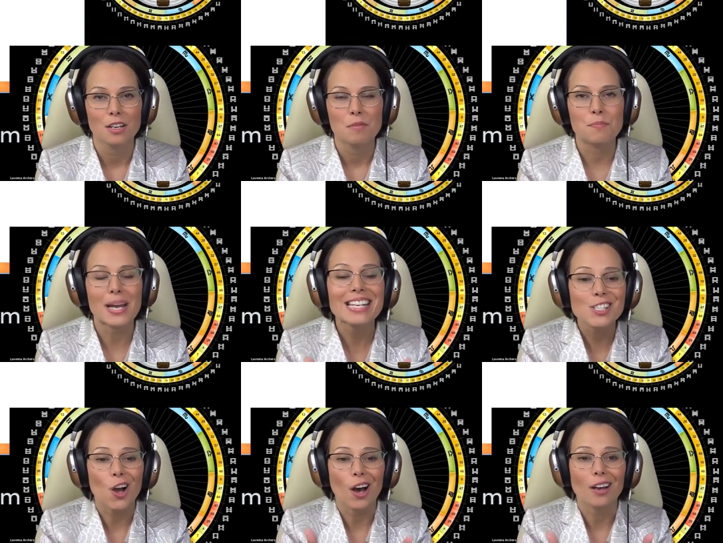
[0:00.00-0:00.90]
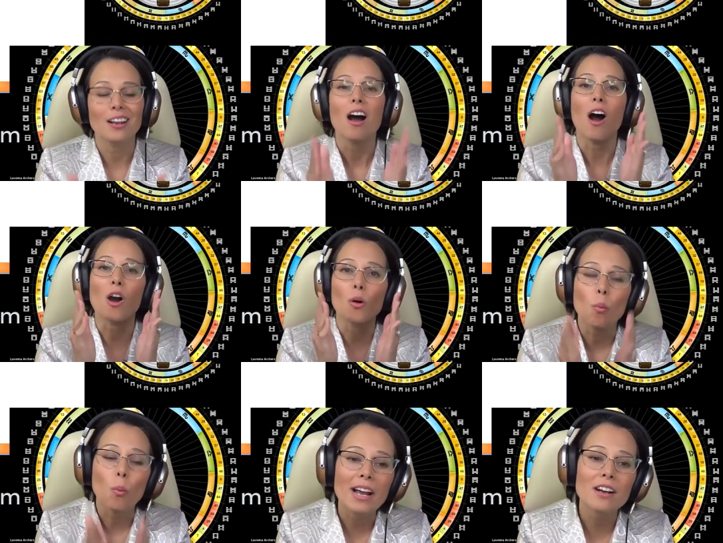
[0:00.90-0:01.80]
based on our
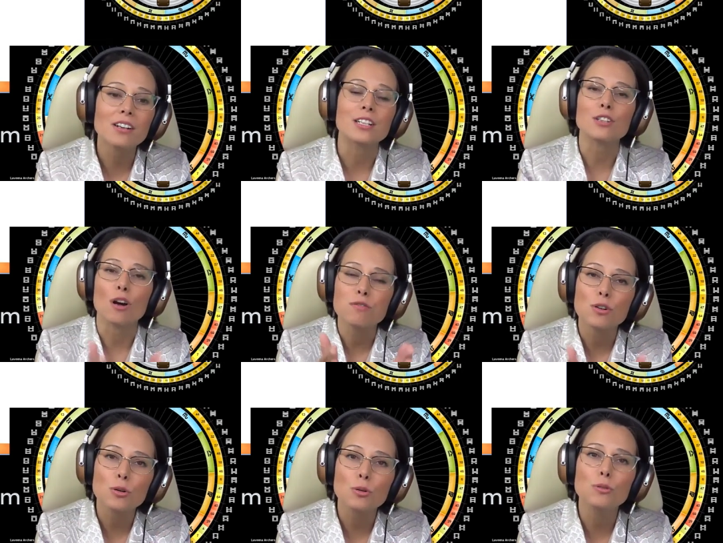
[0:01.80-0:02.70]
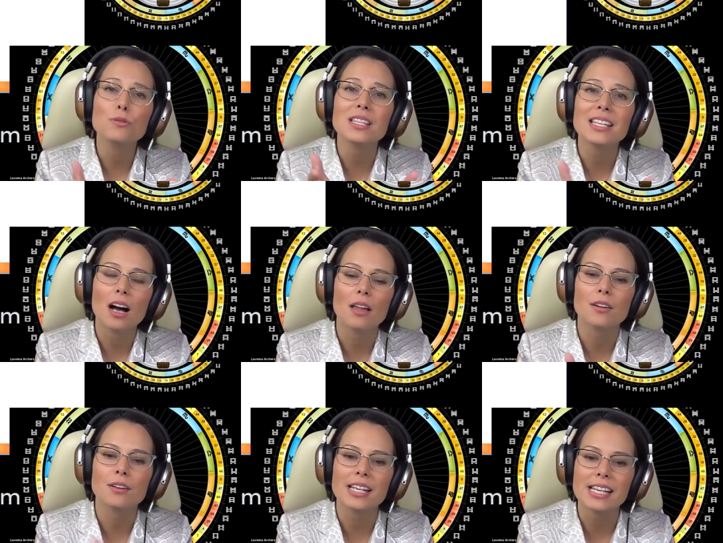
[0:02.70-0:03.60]
awareness of who the
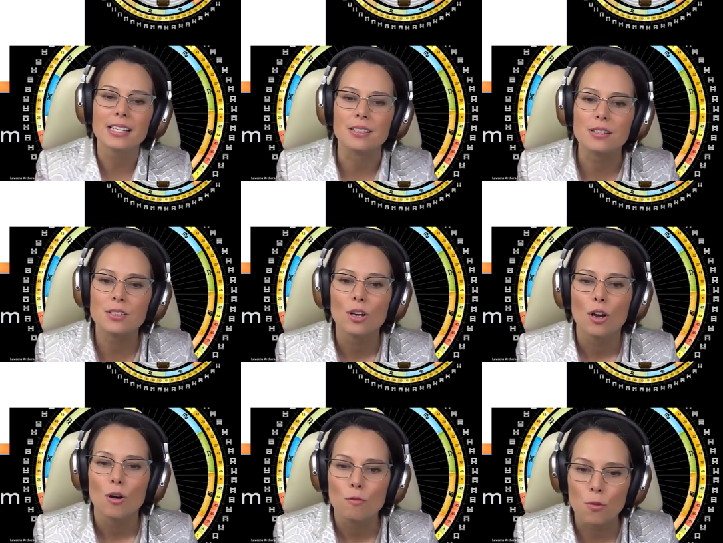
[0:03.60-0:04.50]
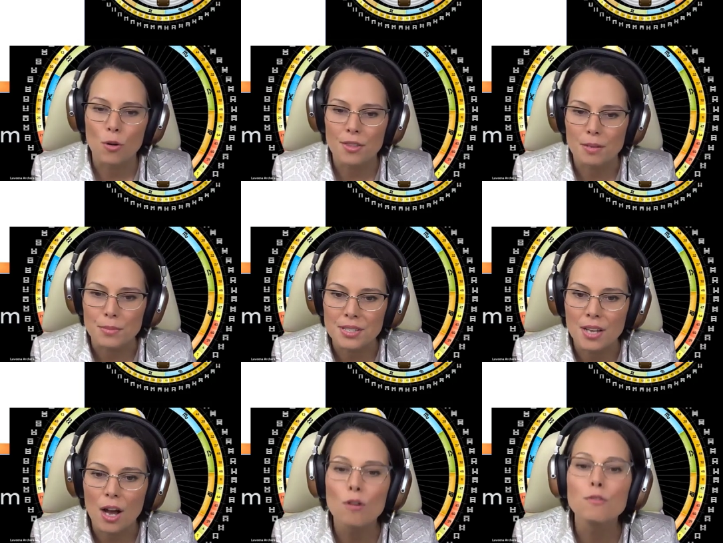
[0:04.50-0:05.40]
other is for
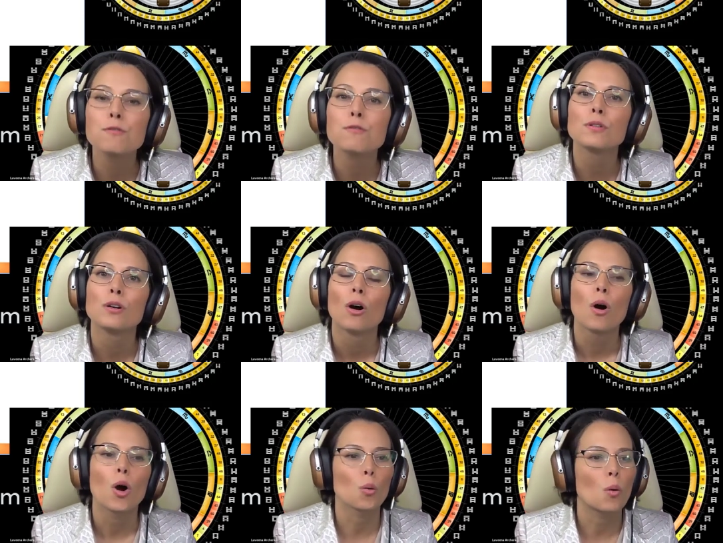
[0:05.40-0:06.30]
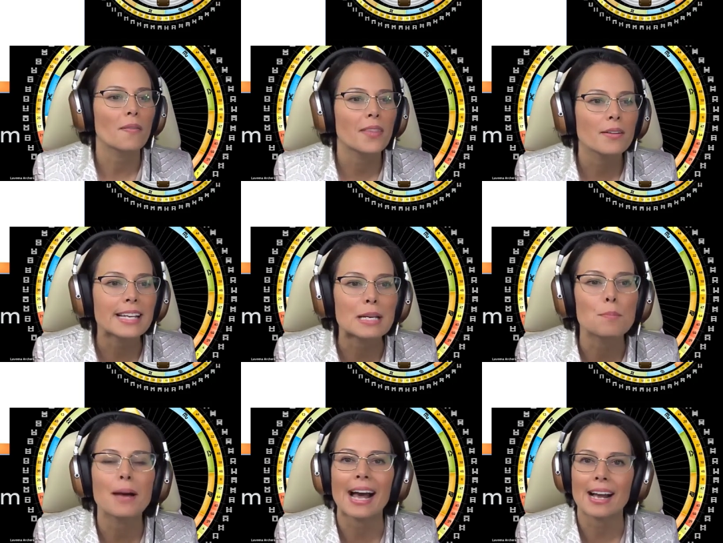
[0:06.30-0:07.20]
themselves or what their
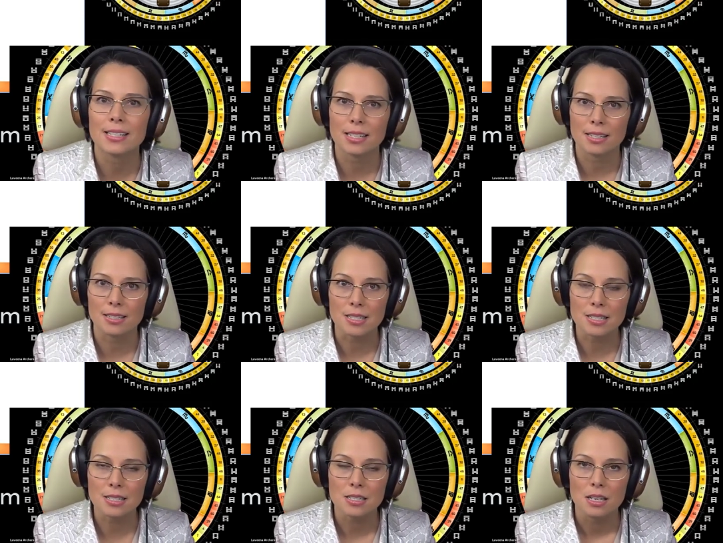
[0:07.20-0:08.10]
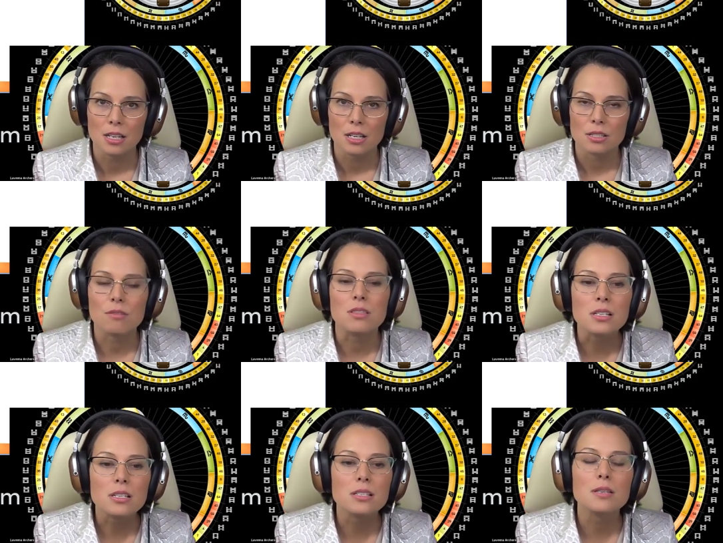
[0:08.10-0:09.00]
impact is. So
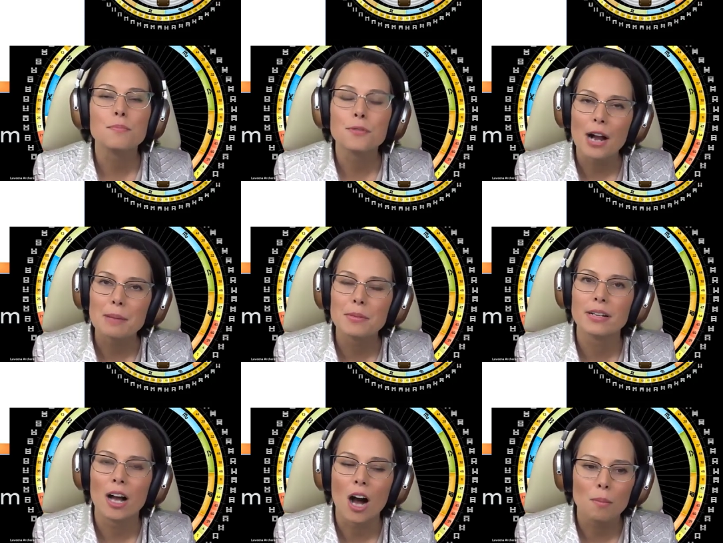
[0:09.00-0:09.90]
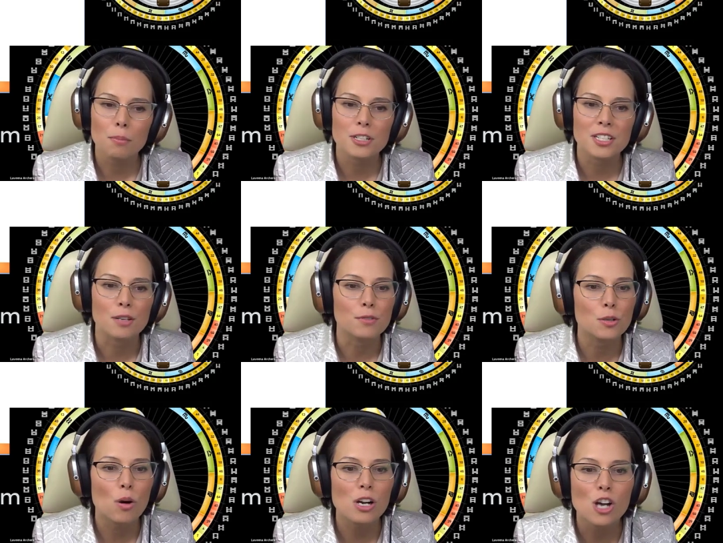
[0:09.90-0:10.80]
this is the primary operative.
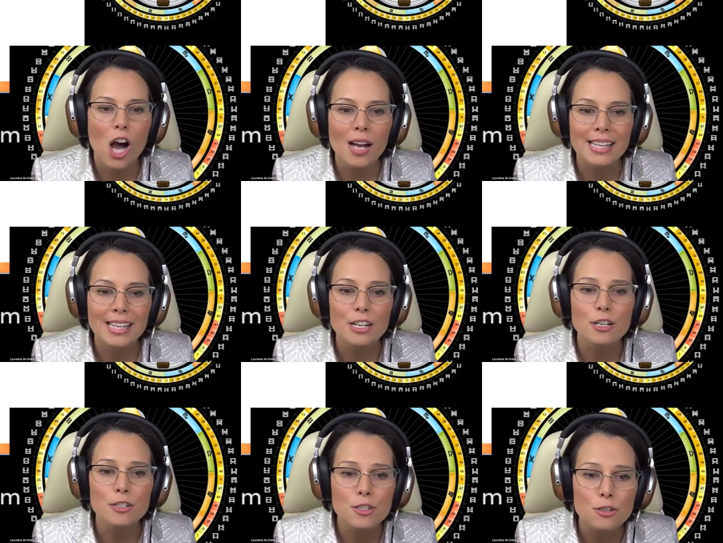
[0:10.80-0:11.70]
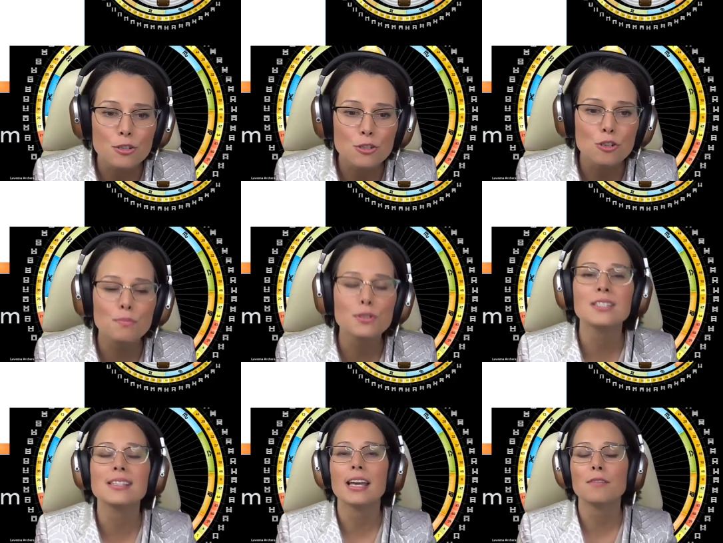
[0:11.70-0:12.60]
You are not here to super
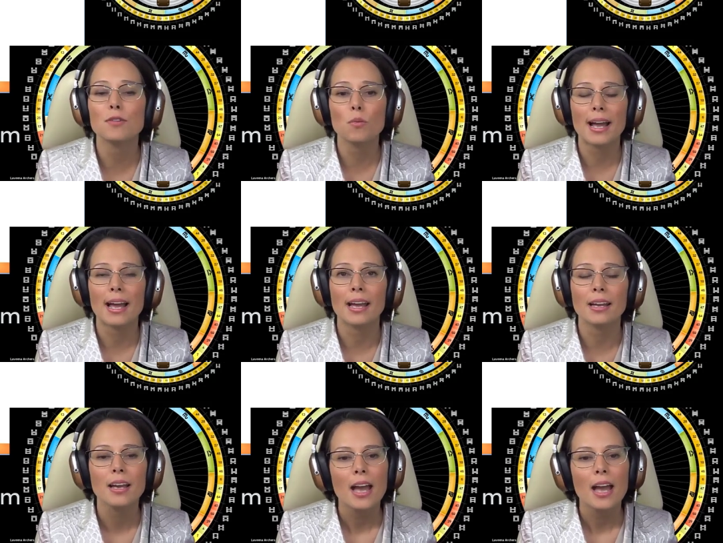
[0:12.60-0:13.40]
slave away